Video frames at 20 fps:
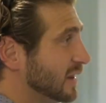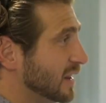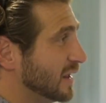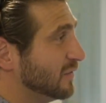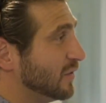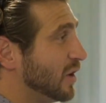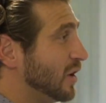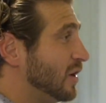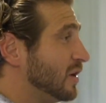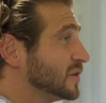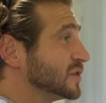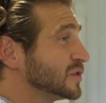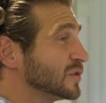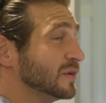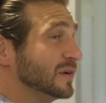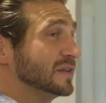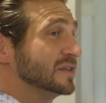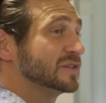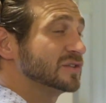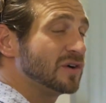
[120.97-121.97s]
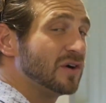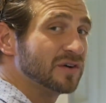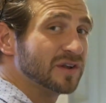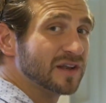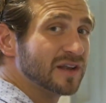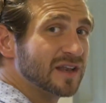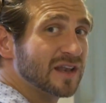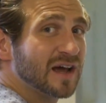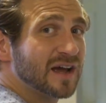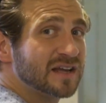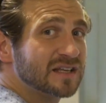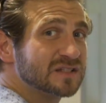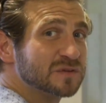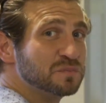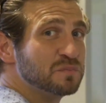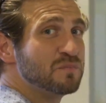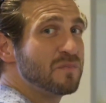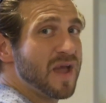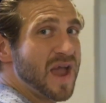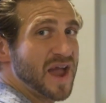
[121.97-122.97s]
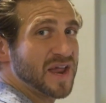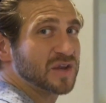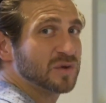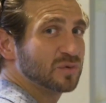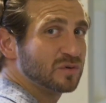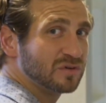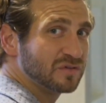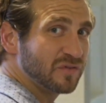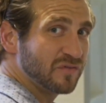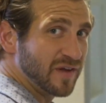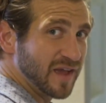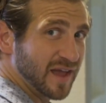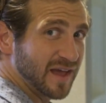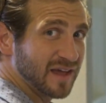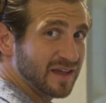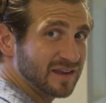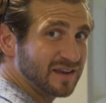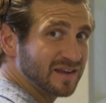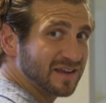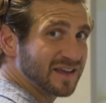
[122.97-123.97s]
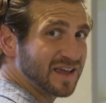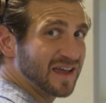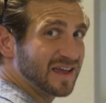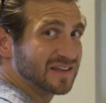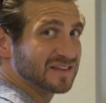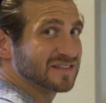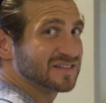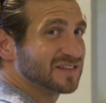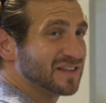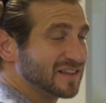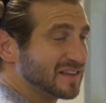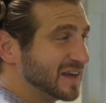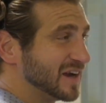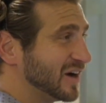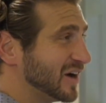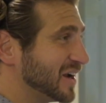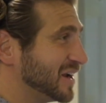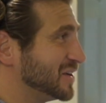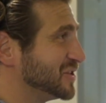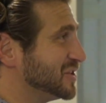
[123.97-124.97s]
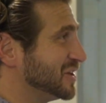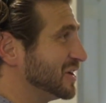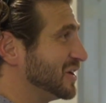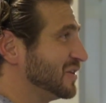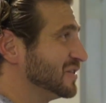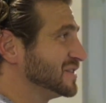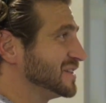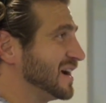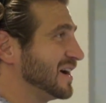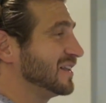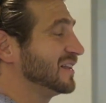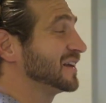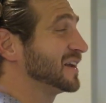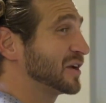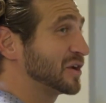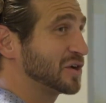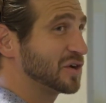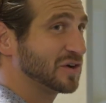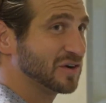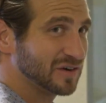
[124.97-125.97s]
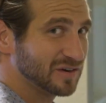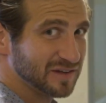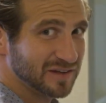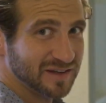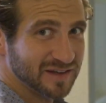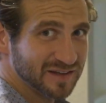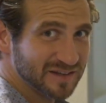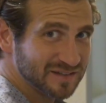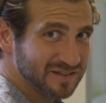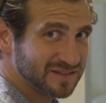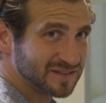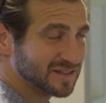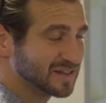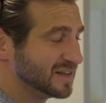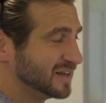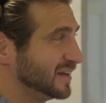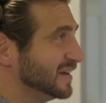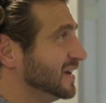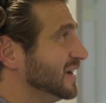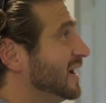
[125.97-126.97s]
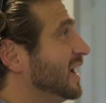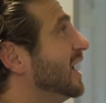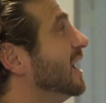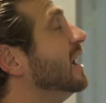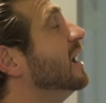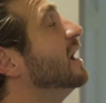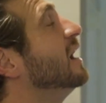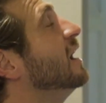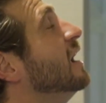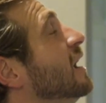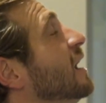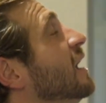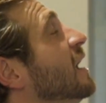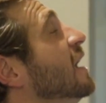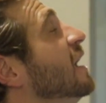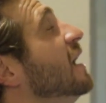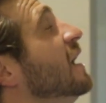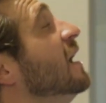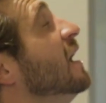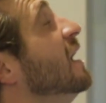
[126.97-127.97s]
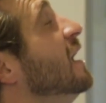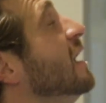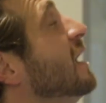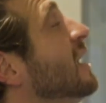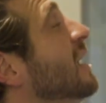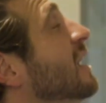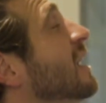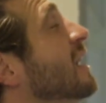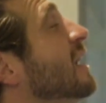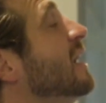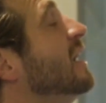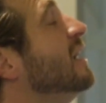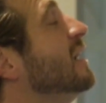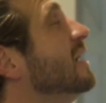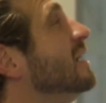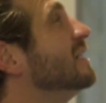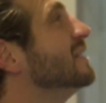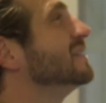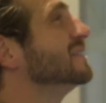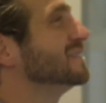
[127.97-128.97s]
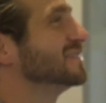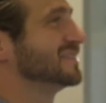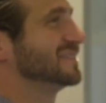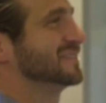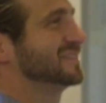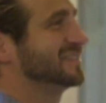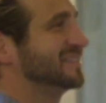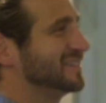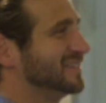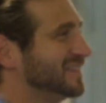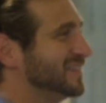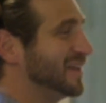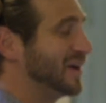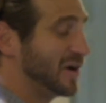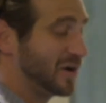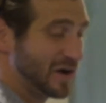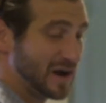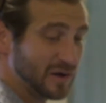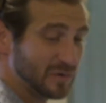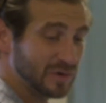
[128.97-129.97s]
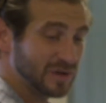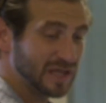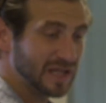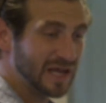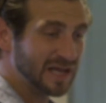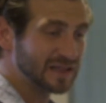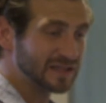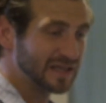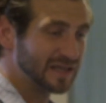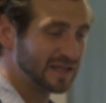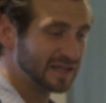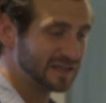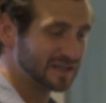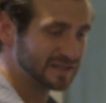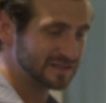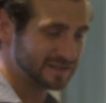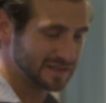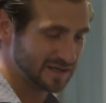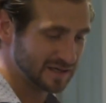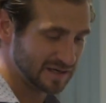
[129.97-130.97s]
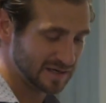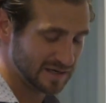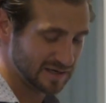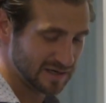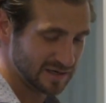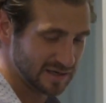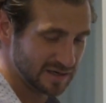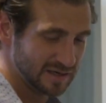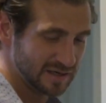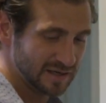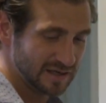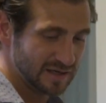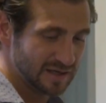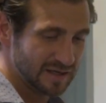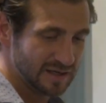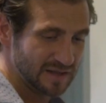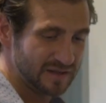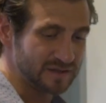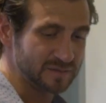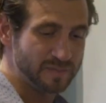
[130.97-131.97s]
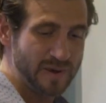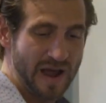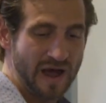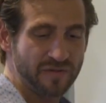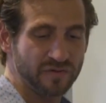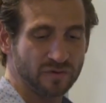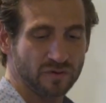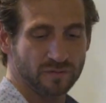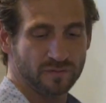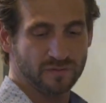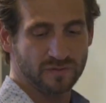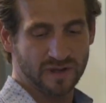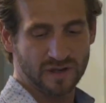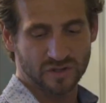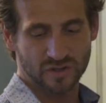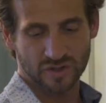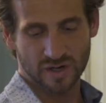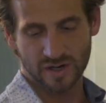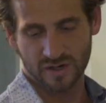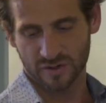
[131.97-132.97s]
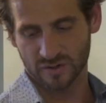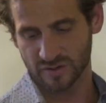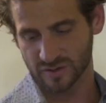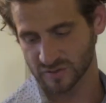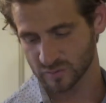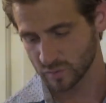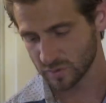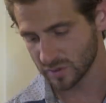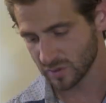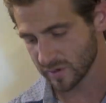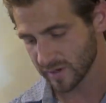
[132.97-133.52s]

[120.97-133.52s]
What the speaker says: They've also installed a nice manual fan in case that the air conditioning goes out like it currently is. No, I really like that in this bathroom, they try to do this wood